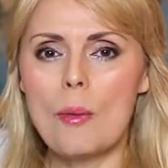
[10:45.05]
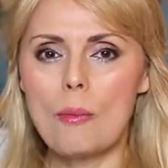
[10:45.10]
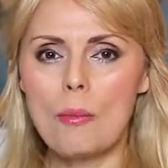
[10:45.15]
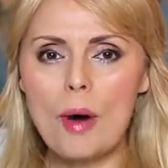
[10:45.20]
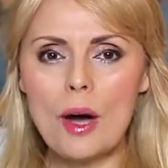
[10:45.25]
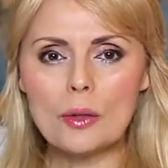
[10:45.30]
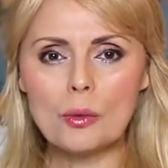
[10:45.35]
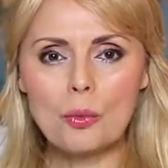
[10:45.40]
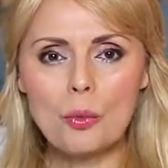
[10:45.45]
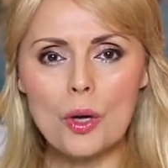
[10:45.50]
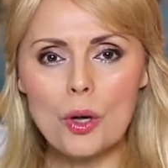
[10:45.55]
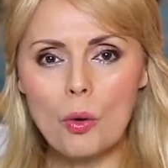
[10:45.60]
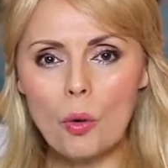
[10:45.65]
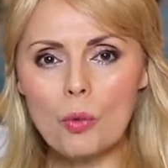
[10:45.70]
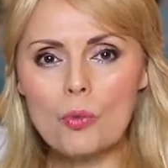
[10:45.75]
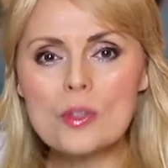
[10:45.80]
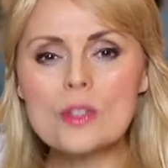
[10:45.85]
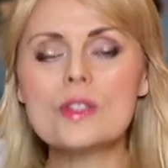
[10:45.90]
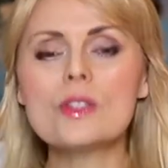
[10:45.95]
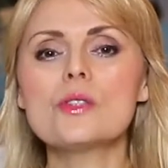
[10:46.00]
But we
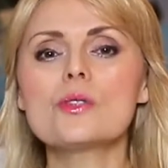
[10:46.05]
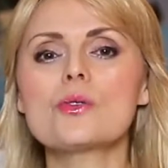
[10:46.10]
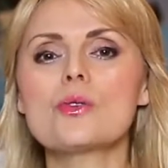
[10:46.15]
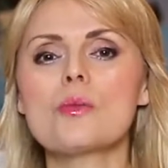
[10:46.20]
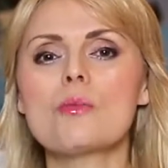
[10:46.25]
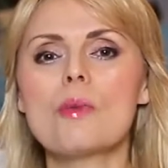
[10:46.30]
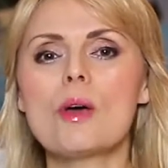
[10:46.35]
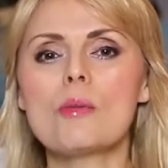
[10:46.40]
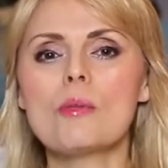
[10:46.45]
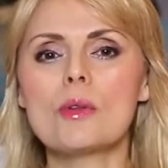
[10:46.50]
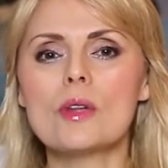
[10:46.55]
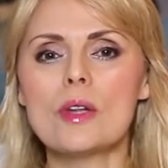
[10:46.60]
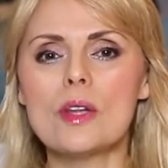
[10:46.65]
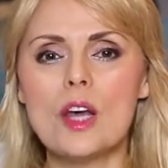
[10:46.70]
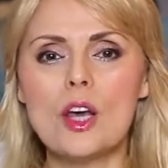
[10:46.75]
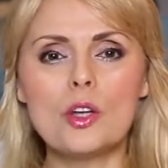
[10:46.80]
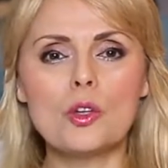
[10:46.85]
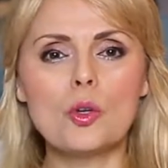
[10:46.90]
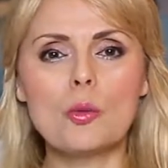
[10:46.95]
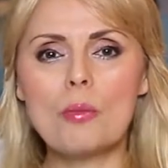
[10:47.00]
always need to remember that
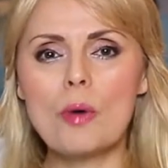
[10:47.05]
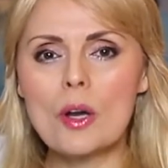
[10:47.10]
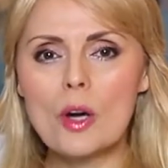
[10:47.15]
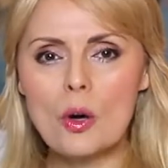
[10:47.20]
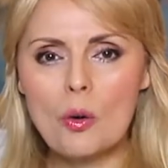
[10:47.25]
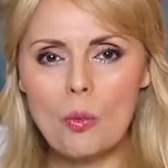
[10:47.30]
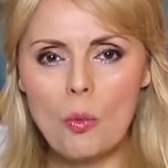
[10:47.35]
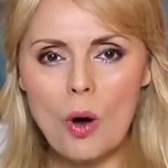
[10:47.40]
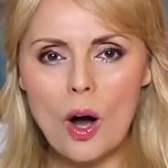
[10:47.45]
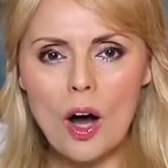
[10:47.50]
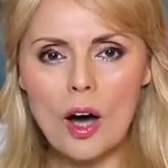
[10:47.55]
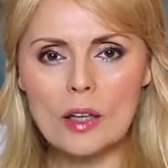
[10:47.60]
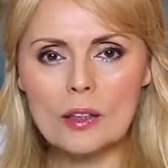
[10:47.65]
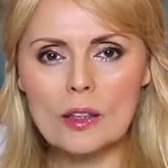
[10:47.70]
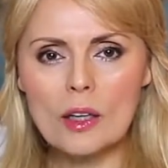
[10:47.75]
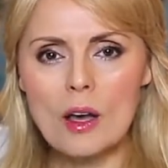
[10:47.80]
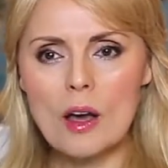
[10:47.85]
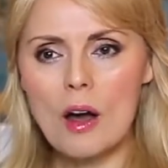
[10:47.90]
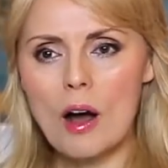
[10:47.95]
no matter what,